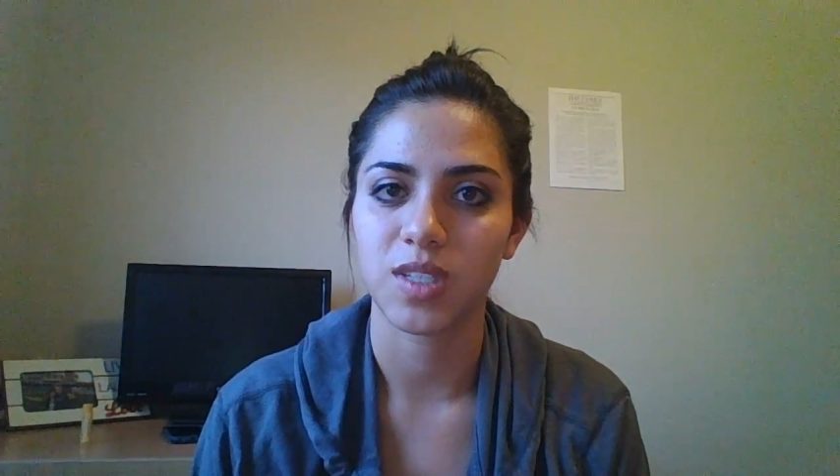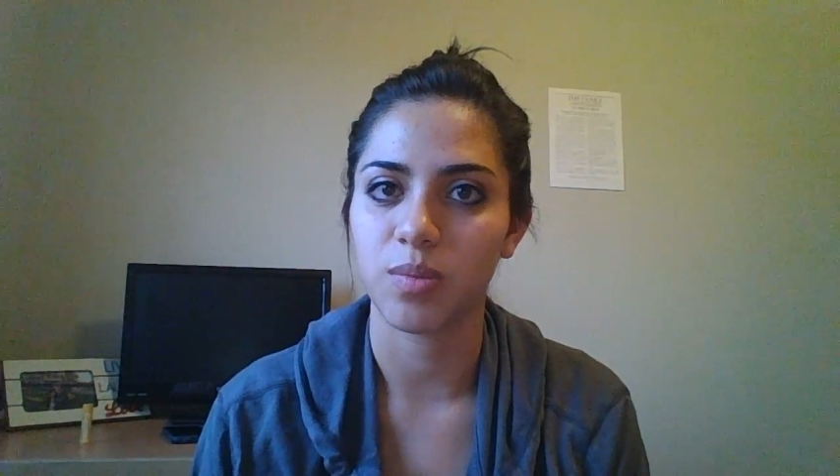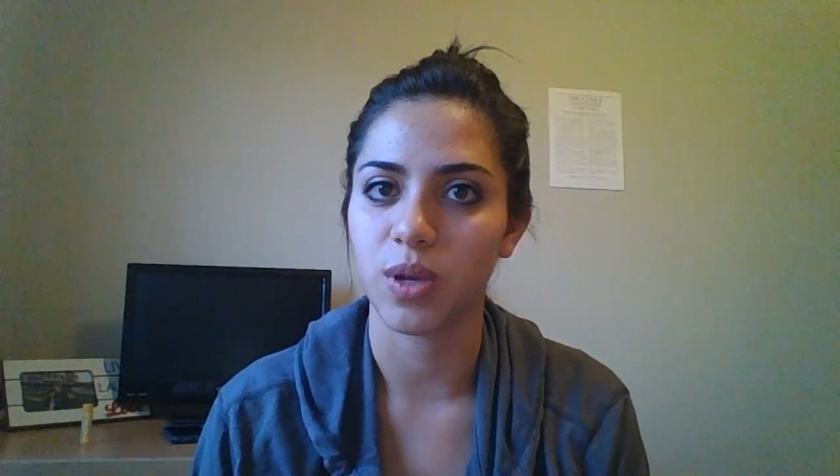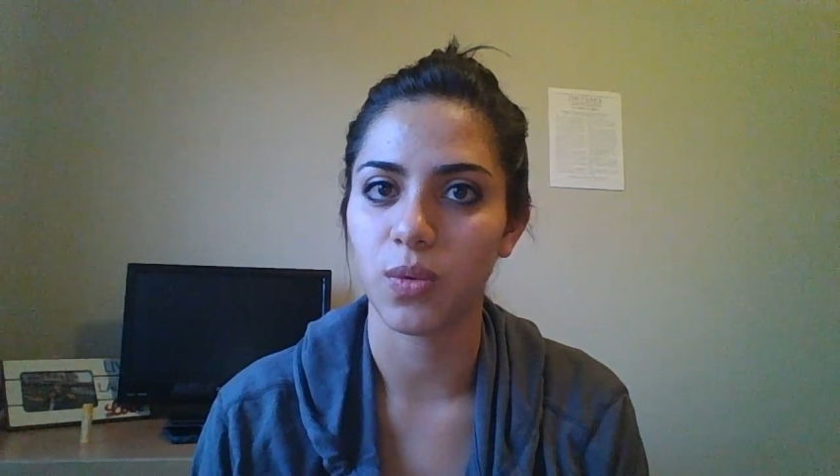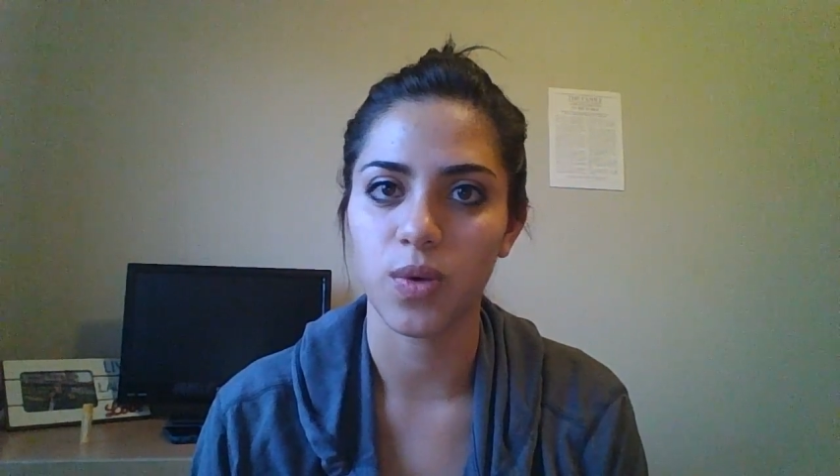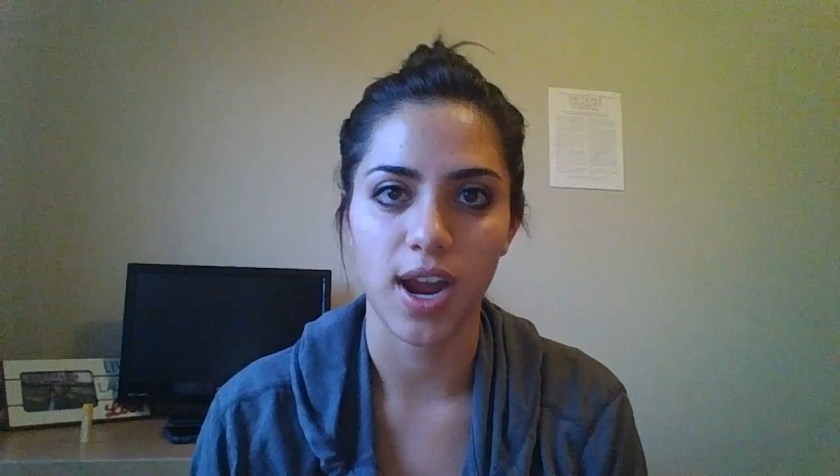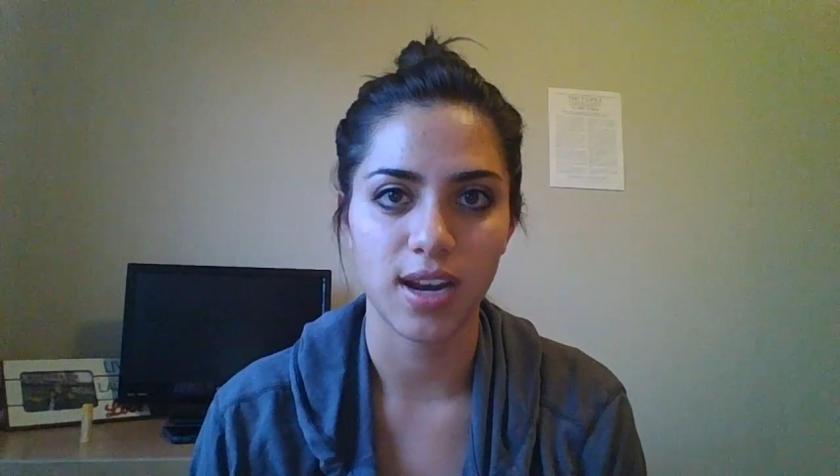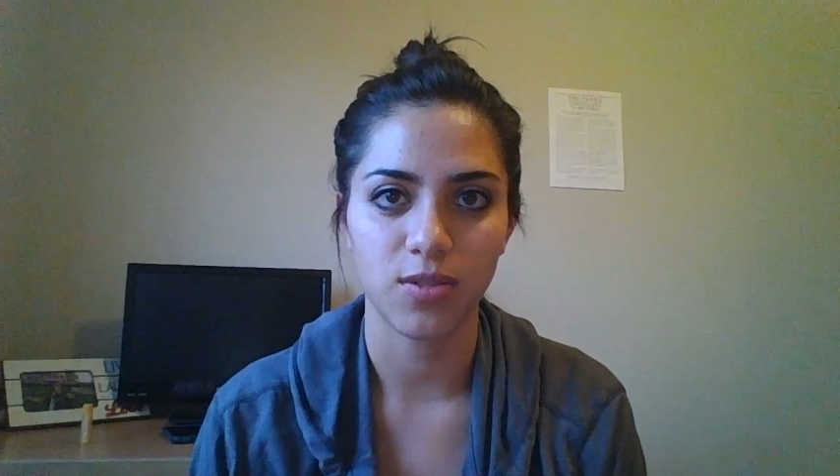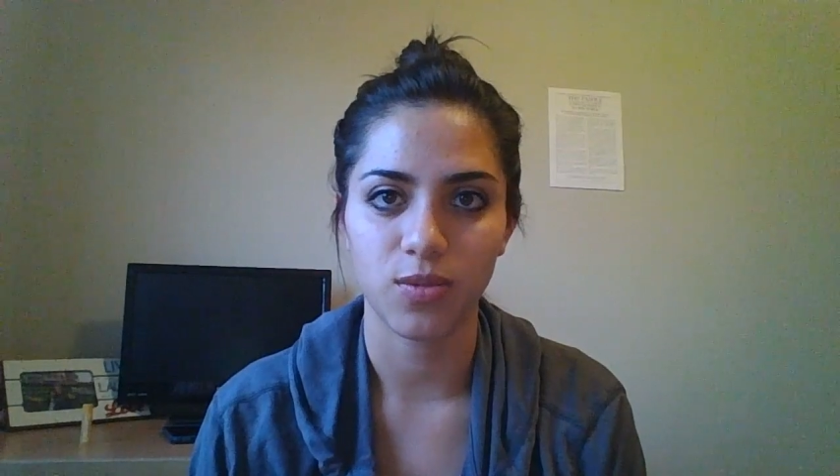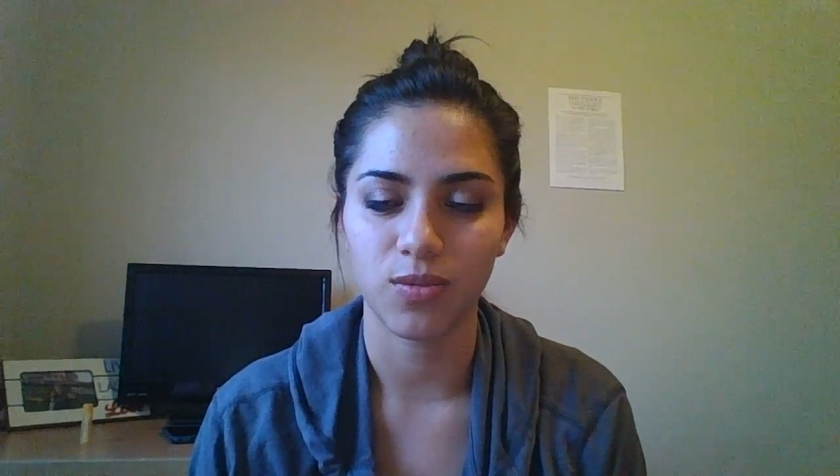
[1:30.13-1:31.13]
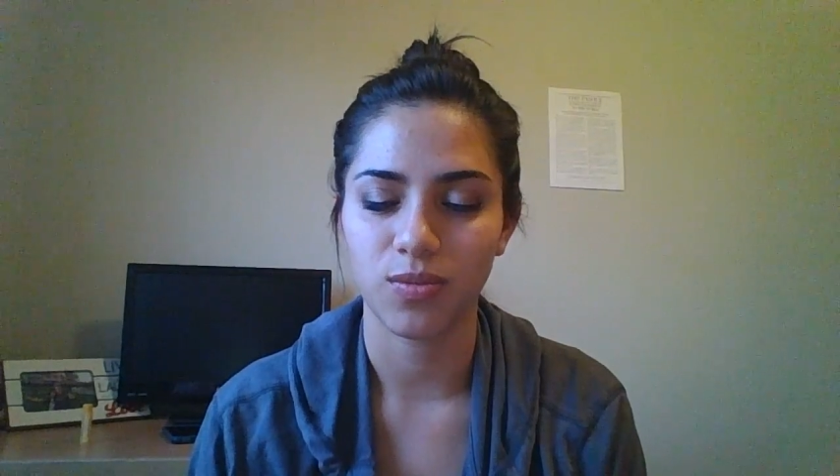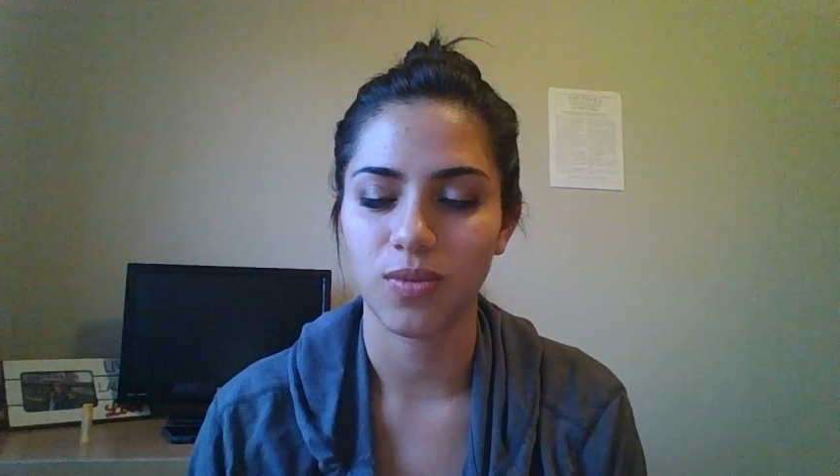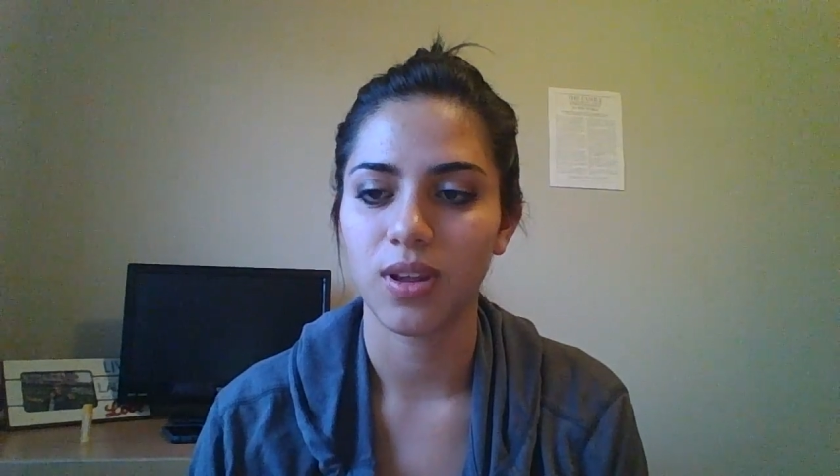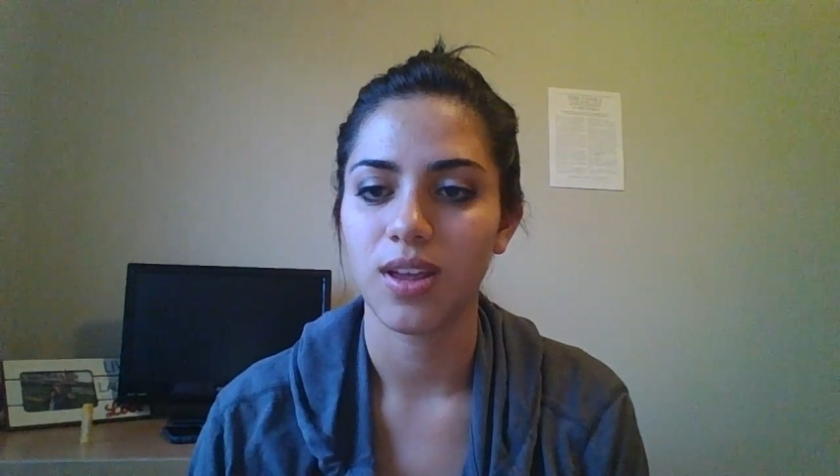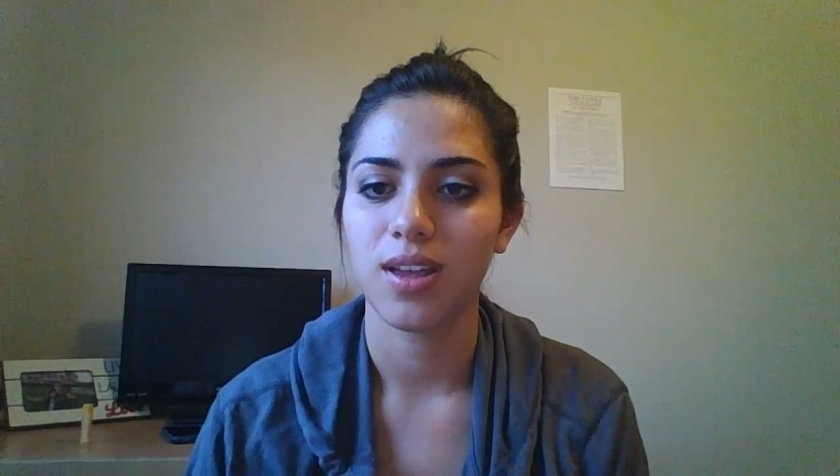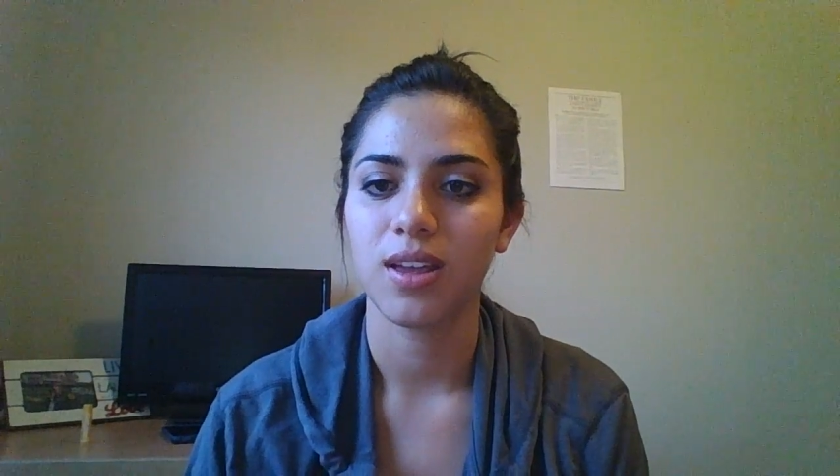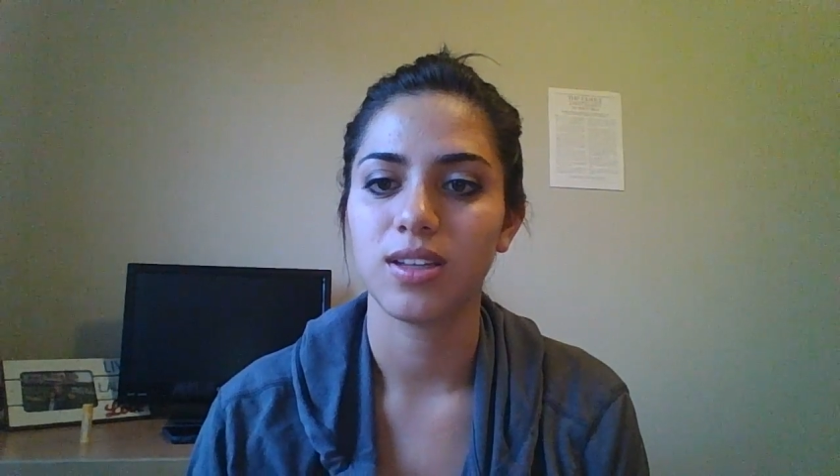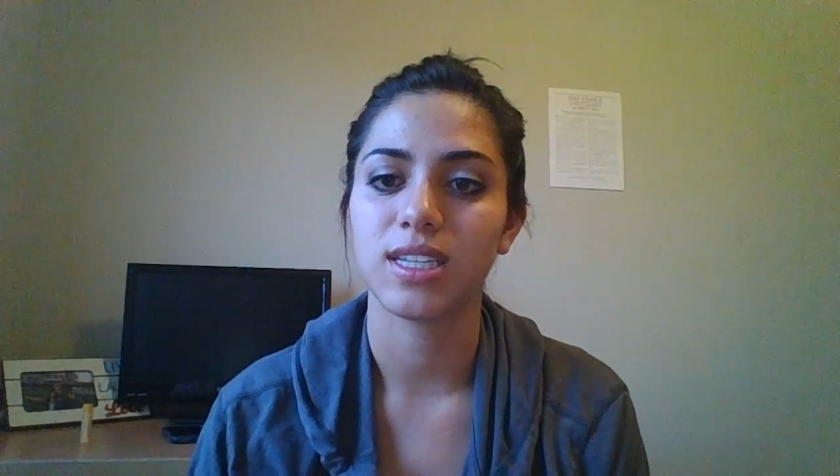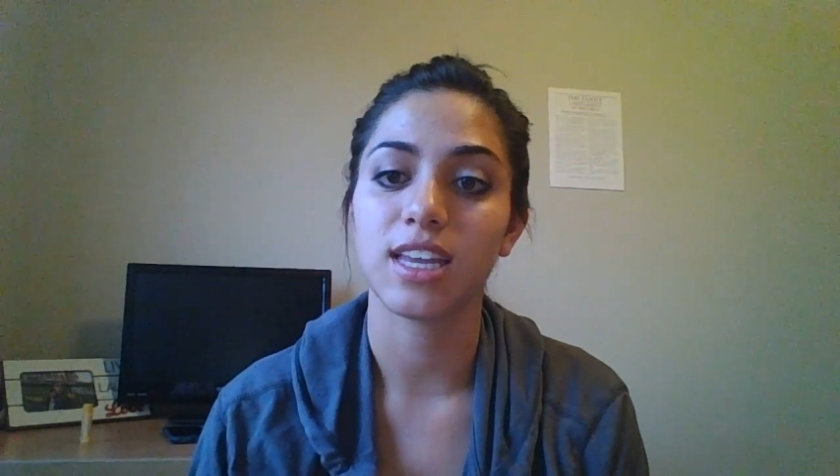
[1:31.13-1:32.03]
be right, to